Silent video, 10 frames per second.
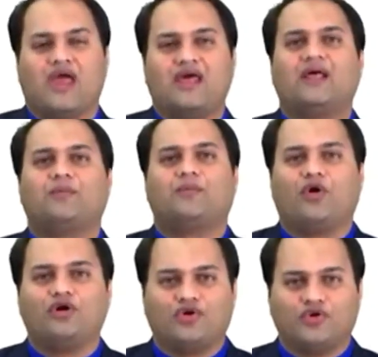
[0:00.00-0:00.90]
n
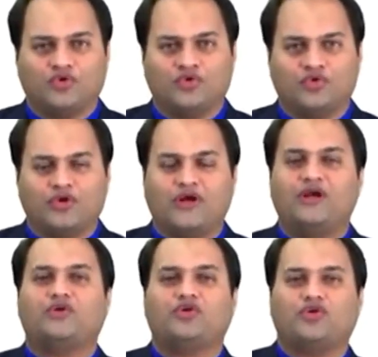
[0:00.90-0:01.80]
upon 2
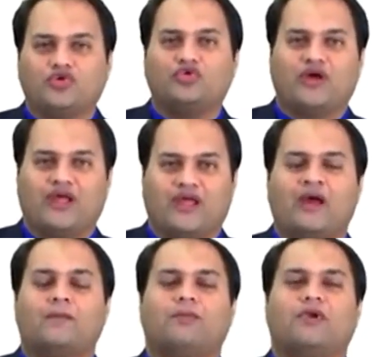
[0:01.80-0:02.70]
into 2a
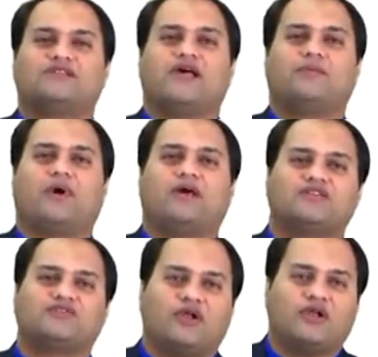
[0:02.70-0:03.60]
plus n
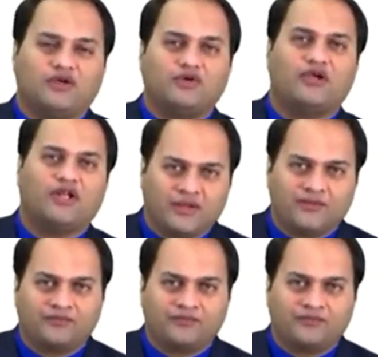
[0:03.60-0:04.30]
minus 1 into d,